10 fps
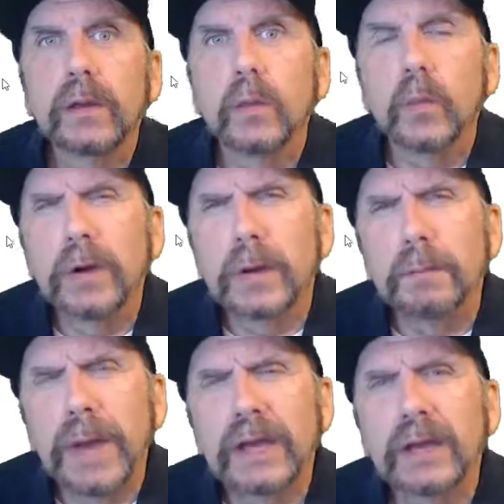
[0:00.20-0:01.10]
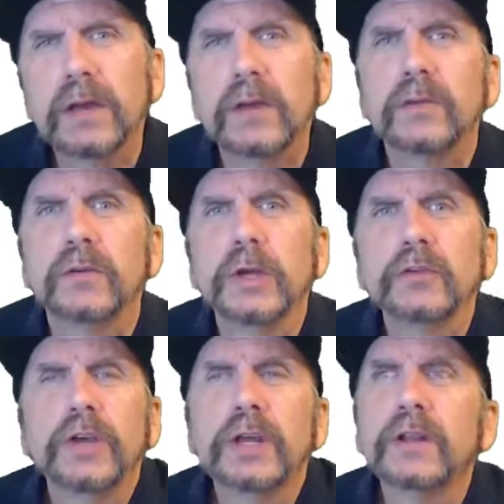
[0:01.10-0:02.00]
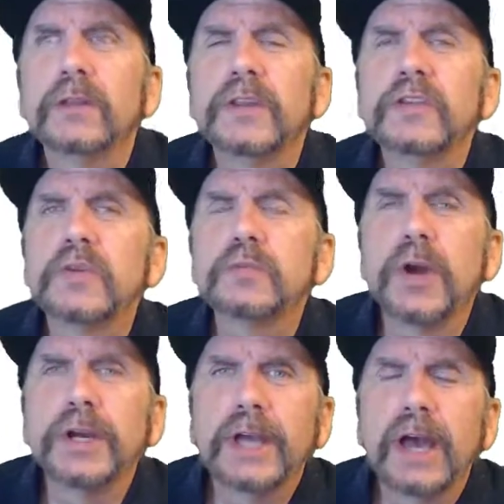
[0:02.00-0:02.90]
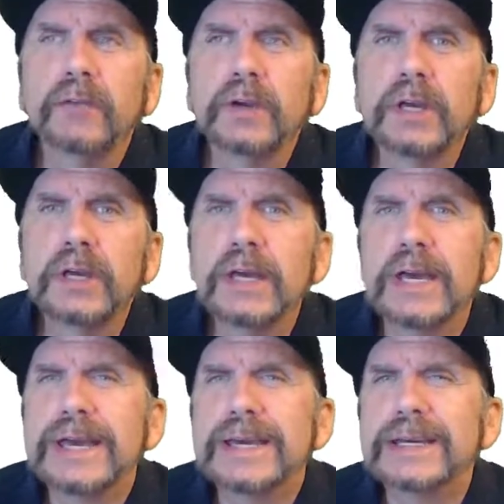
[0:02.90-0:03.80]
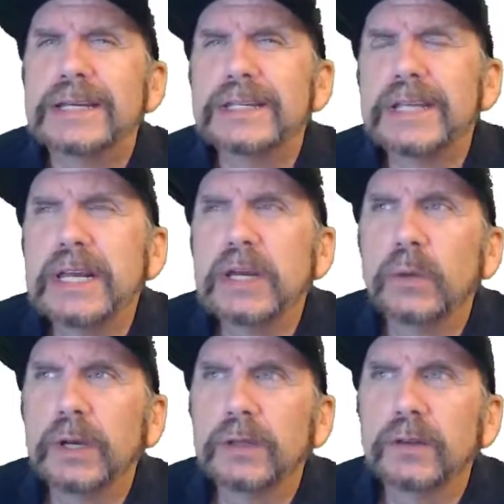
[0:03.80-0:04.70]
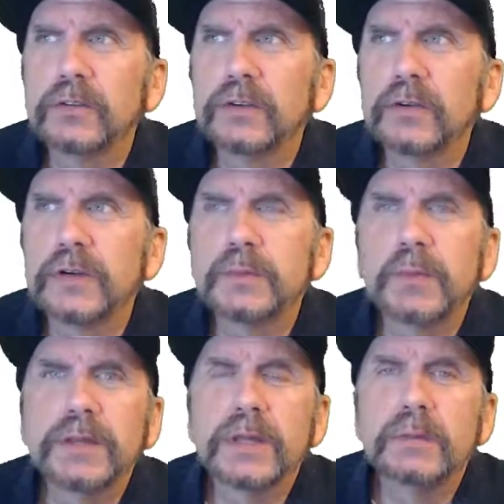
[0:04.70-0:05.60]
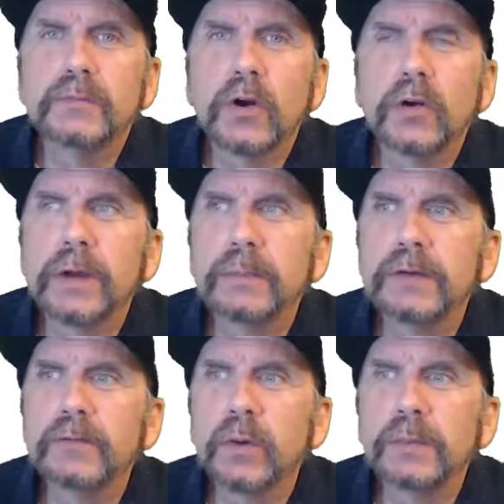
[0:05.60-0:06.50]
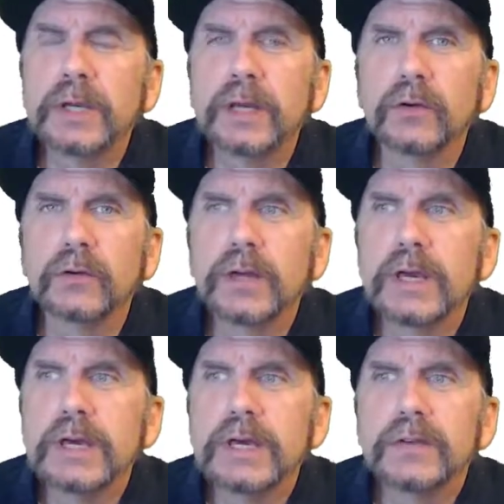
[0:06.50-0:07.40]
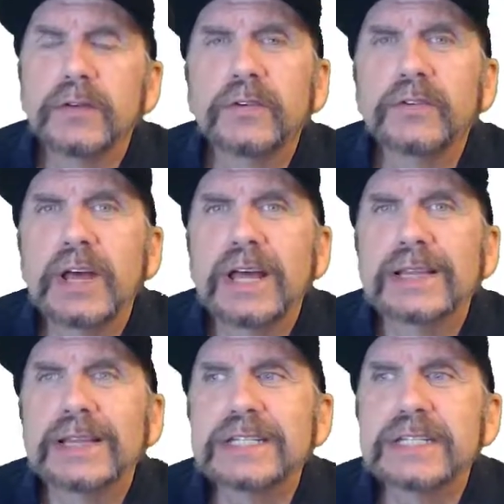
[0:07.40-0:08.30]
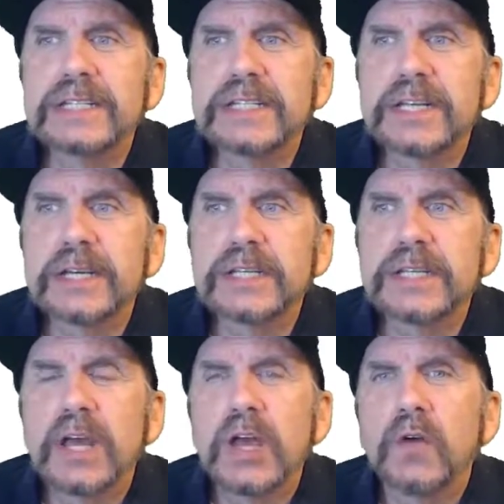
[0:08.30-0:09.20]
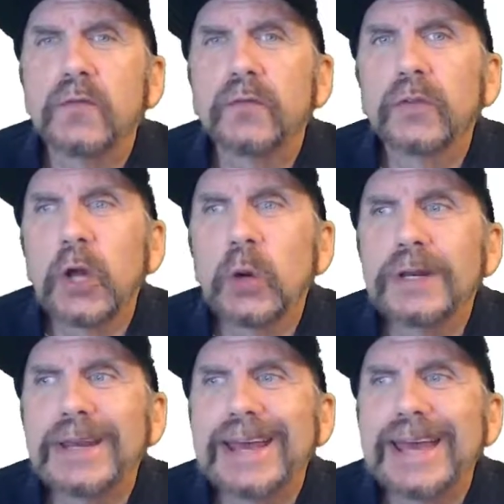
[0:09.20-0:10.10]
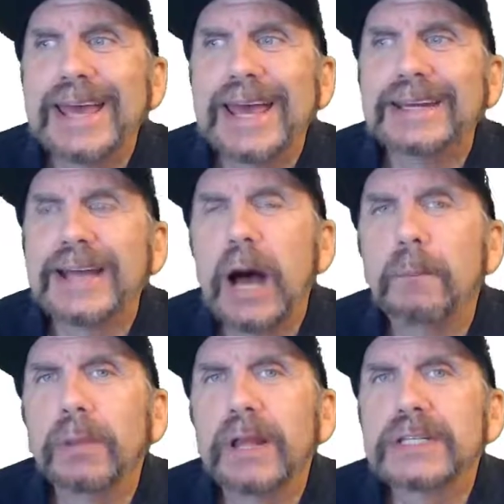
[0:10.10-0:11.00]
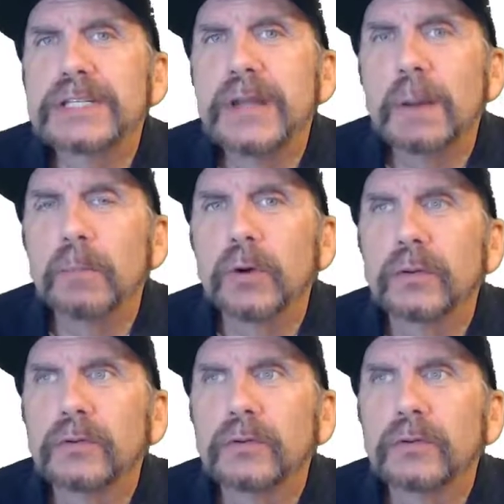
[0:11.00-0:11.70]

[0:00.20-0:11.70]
Welcome back to my channel. This is Bryan Cafferky, continuing the series Python Programming for Beginners. This is Lesson 6, Float and Complex Numbers.